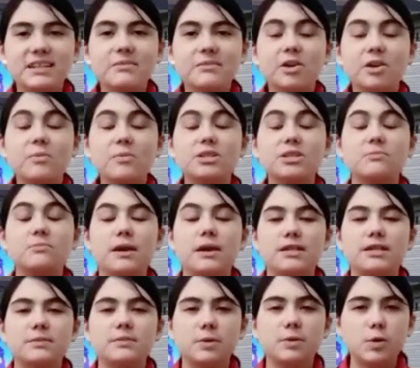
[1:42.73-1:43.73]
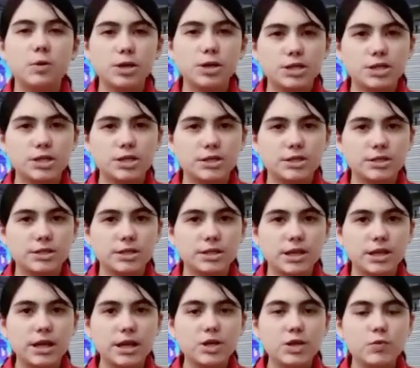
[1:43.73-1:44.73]
I'm going to make some questions,
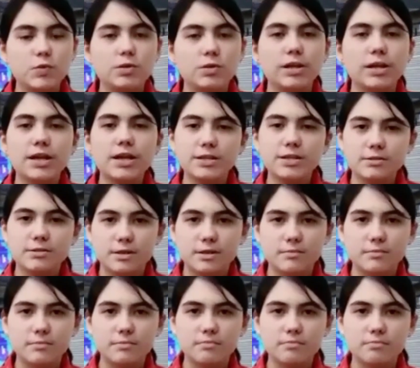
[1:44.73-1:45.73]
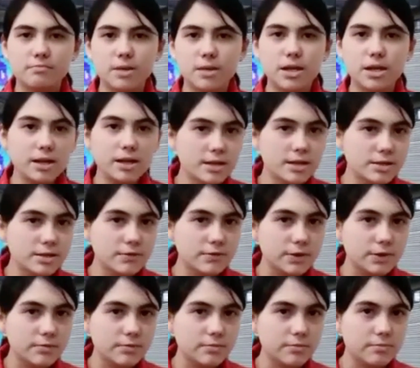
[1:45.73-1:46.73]
and you will answer them, like an
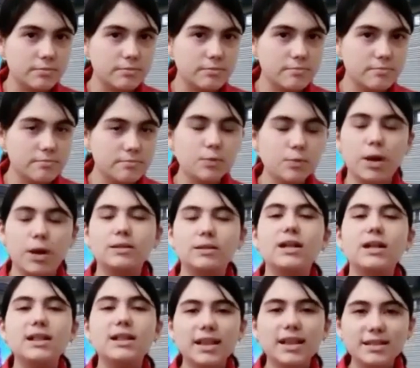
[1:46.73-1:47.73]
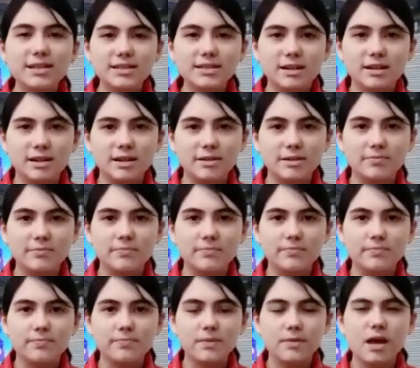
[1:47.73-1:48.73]
interview. But well, let's start.
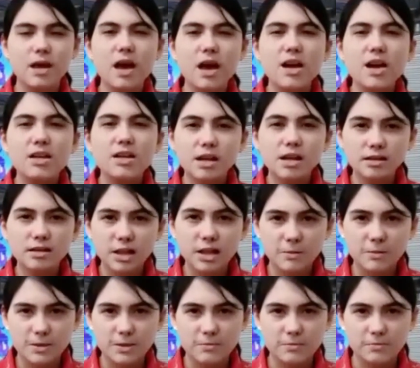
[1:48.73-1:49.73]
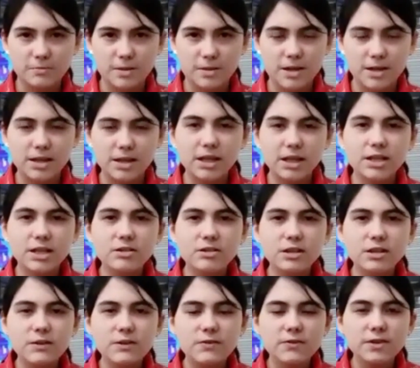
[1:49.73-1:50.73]
Jim Thomson, could you
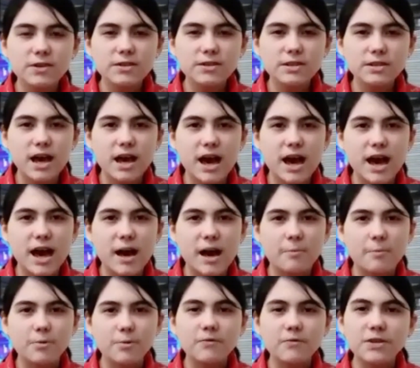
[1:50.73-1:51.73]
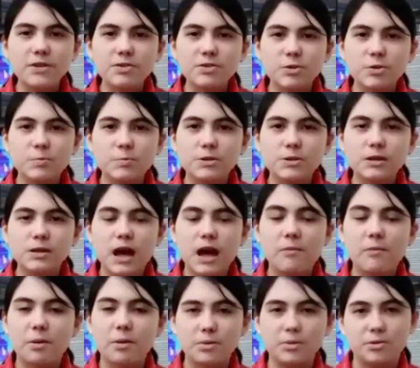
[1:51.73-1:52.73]
give us a brief description
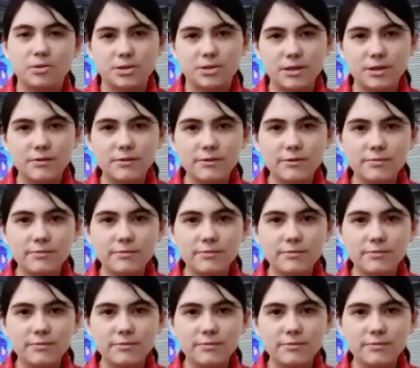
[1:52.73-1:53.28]
about yourself?